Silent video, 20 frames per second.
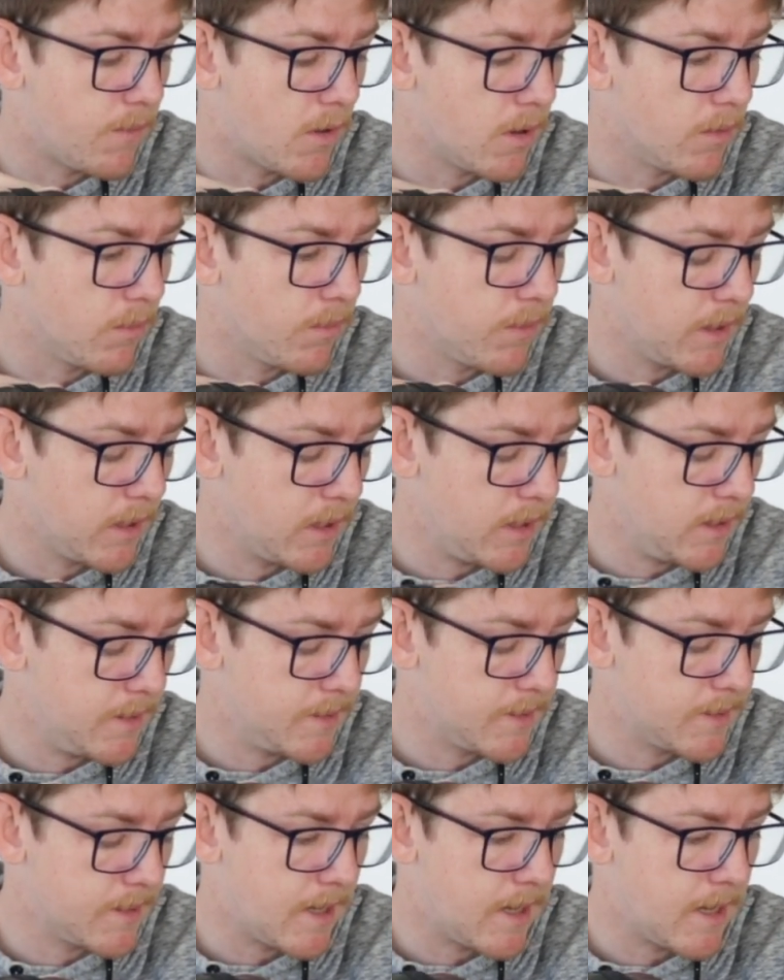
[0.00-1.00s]
final thing
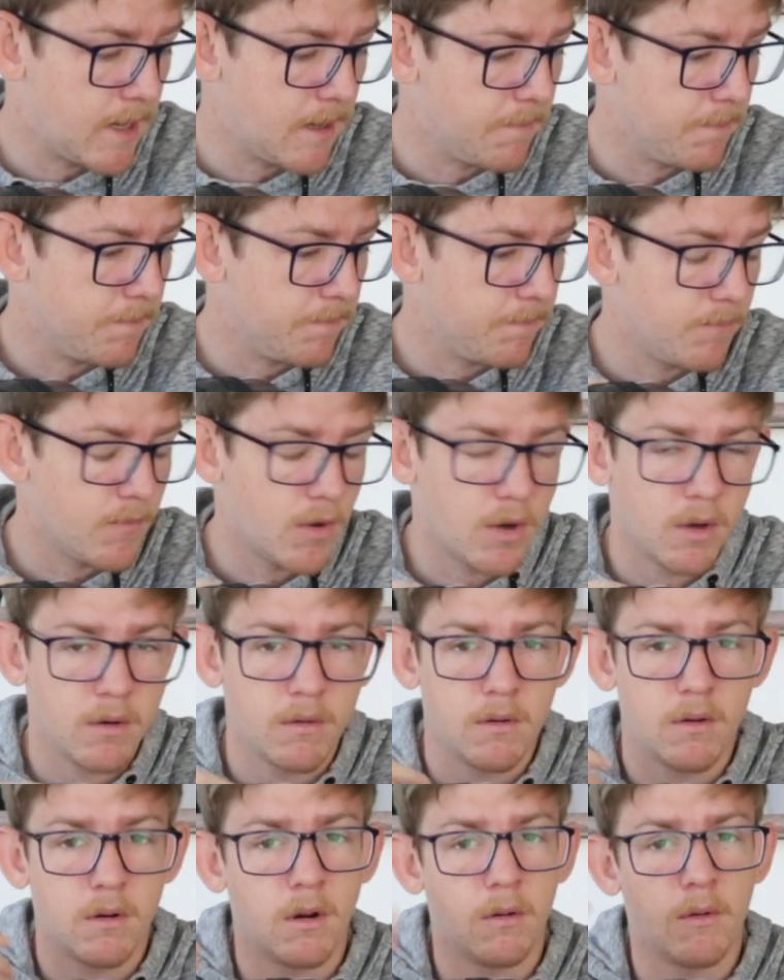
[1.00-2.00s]
is I
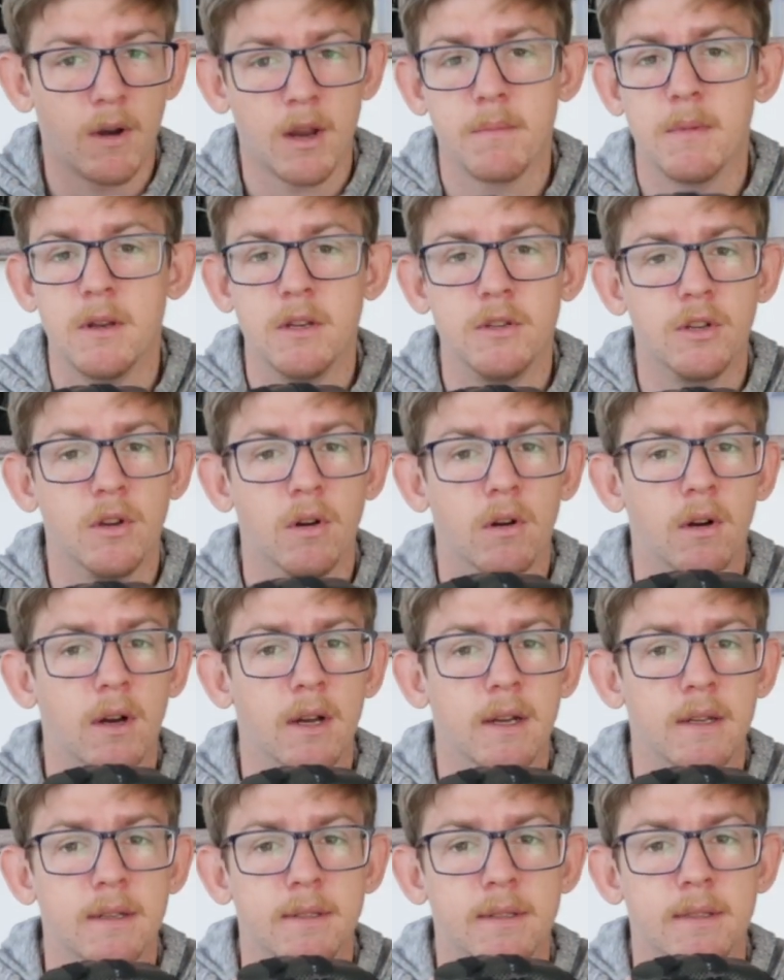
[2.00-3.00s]
recommend you
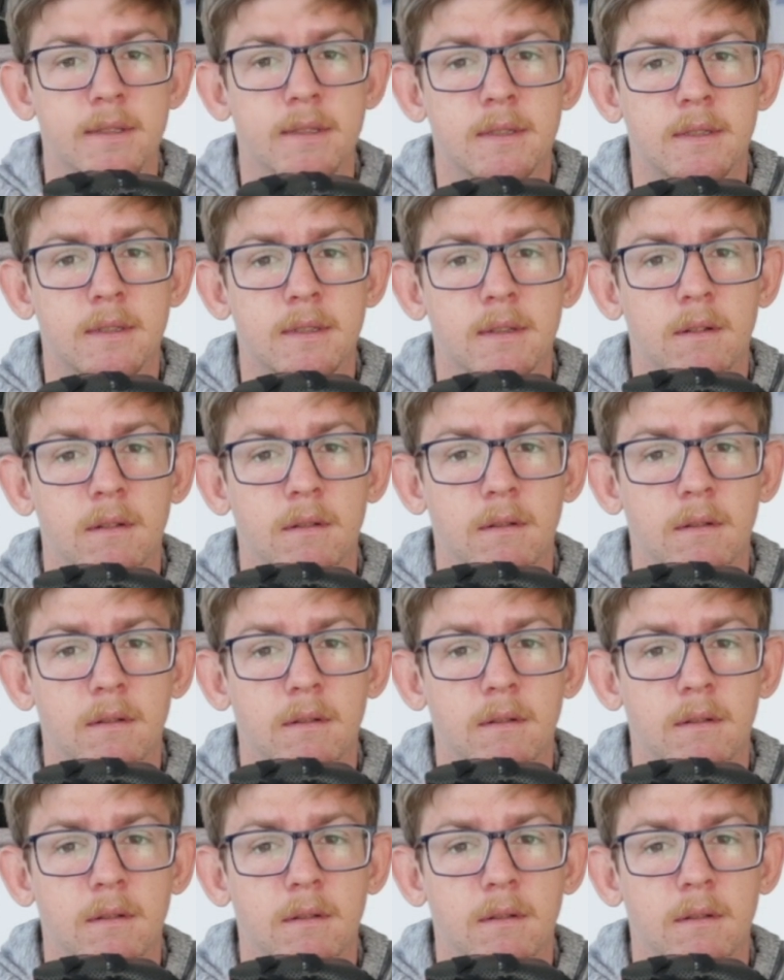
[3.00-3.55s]
guys,